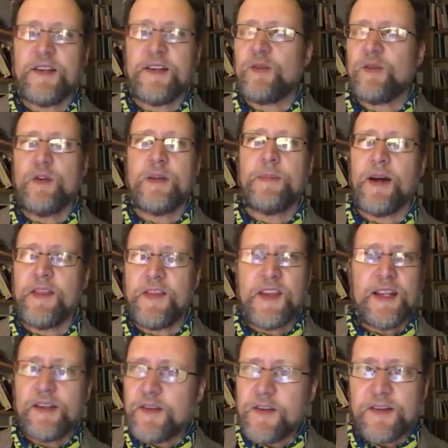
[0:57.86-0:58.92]
talking about
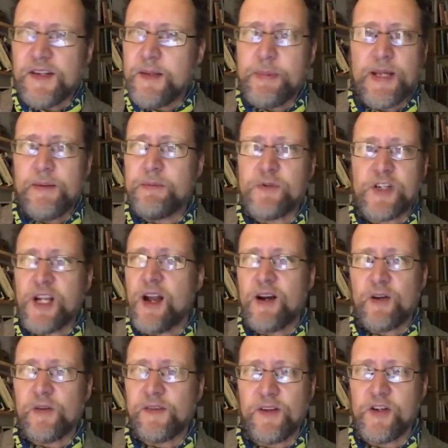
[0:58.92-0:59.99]
things you see people sharing on
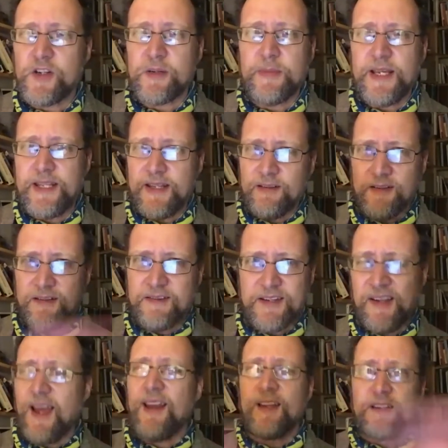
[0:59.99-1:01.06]
social media is
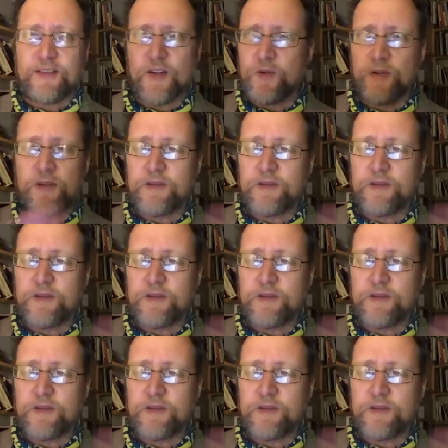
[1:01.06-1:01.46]
anecdotal and